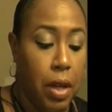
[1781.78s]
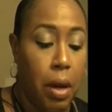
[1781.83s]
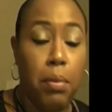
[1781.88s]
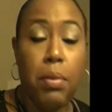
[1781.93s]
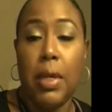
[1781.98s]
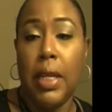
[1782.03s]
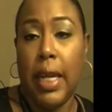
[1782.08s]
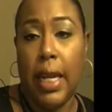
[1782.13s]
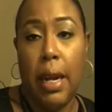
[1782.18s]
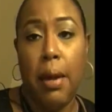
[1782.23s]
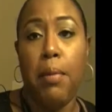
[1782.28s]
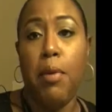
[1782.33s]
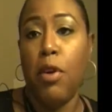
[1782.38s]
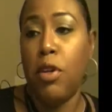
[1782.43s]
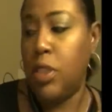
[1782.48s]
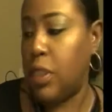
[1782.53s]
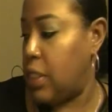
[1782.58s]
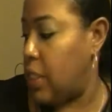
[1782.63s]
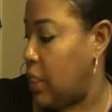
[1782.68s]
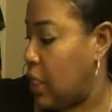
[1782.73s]
I'm glad I
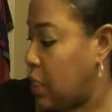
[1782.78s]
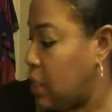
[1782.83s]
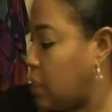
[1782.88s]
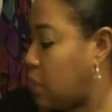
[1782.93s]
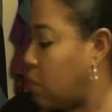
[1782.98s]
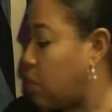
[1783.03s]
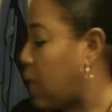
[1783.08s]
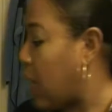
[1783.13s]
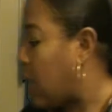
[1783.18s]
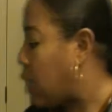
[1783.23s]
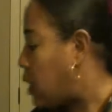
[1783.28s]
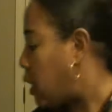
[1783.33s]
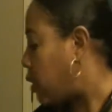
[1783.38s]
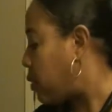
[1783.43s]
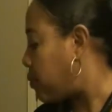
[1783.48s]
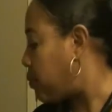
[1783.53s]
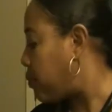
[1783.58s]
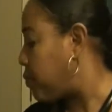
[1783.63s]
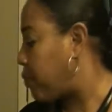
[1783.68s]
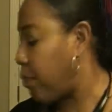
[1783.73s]
purchased these, so now I
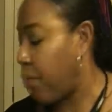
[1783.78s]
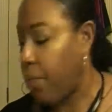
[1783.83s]
know.